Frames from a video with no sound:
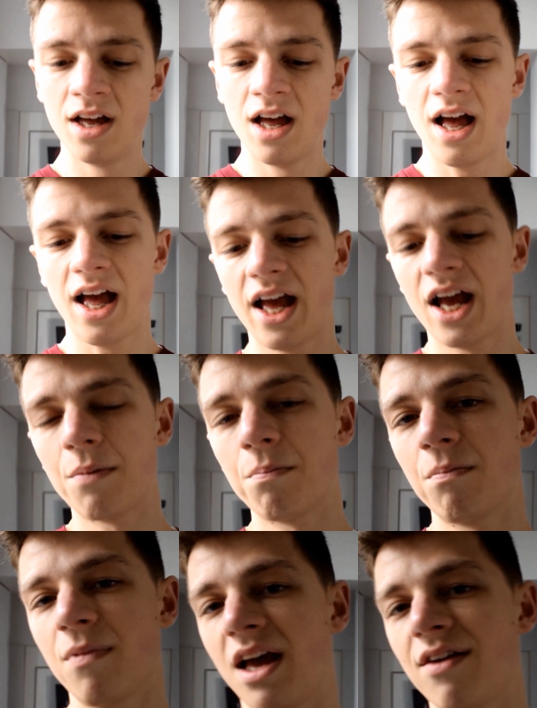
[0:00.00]

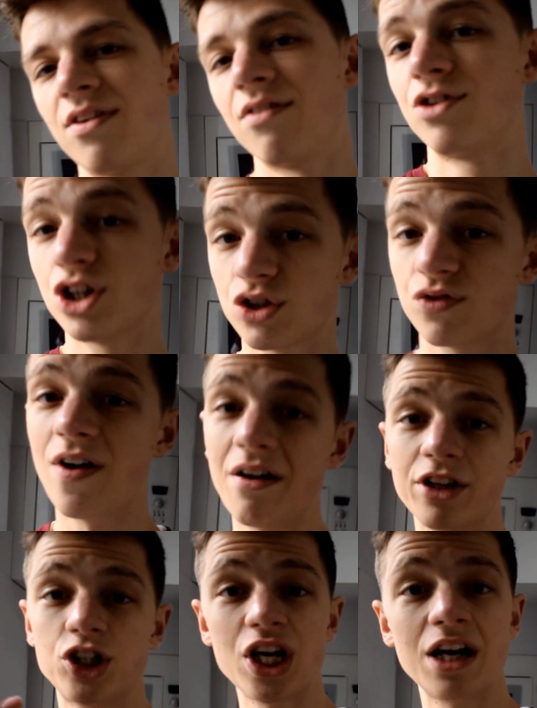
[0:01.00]
If you've just found
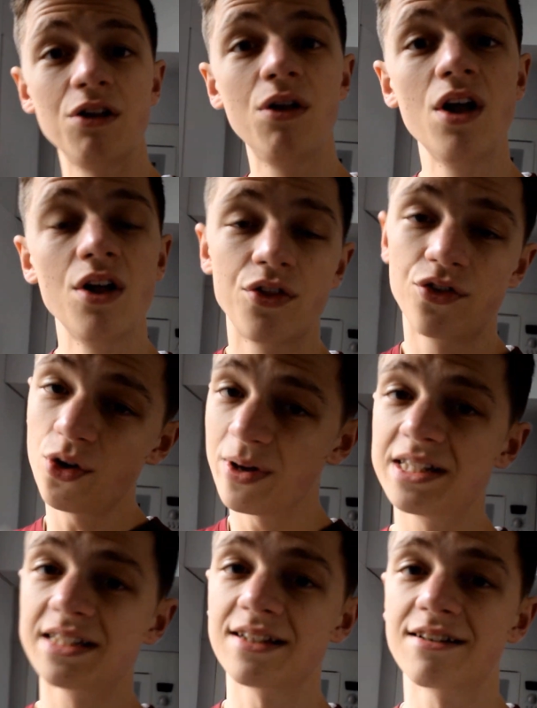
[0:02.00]
the channel through
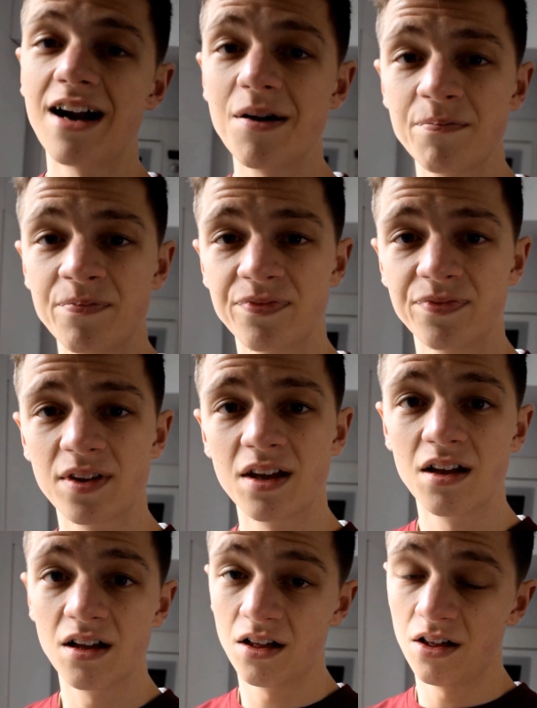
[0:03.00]
Instagram,
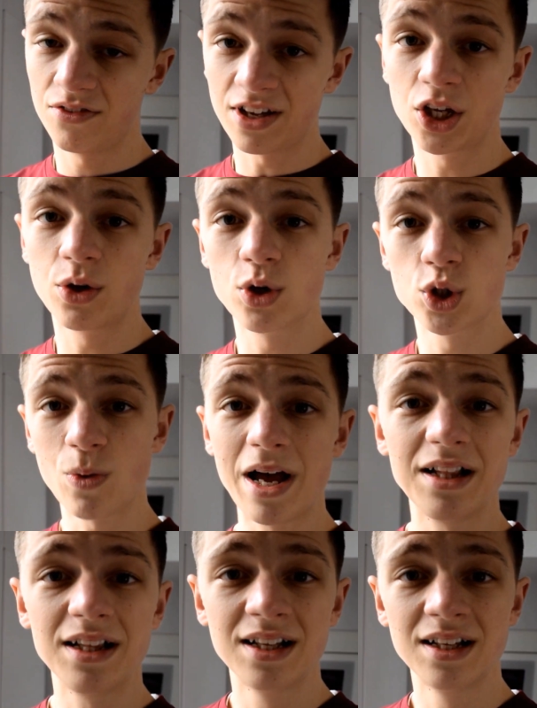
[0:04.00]
thank you as
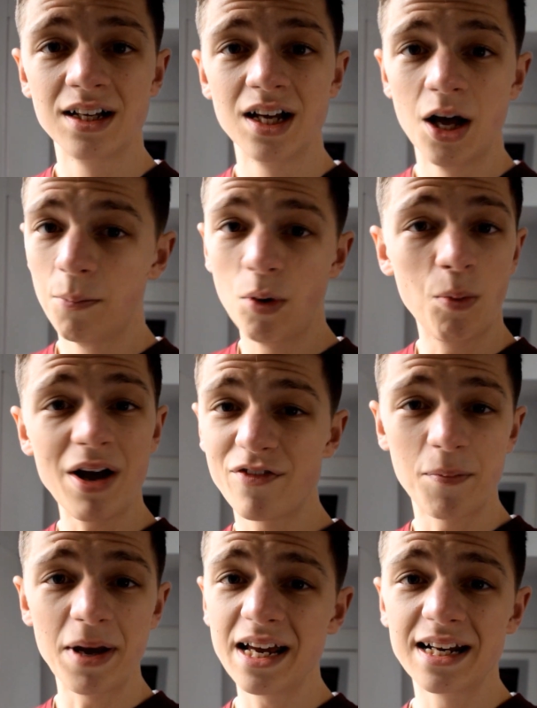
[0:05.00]
well. But where have you
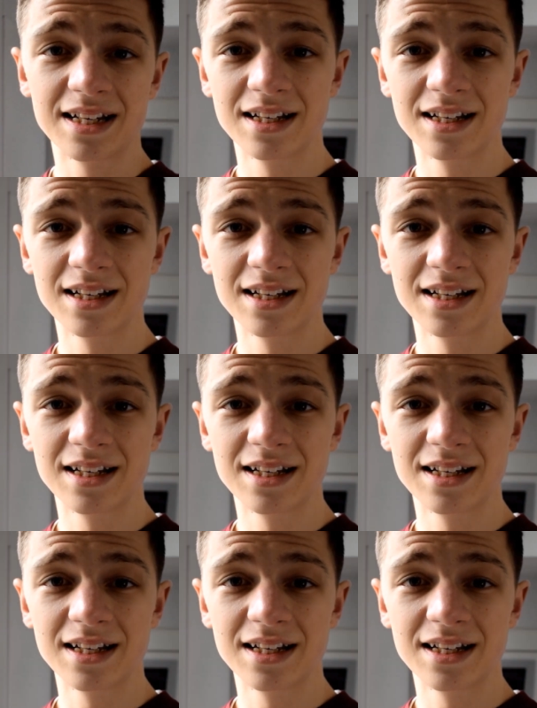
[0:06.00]
been?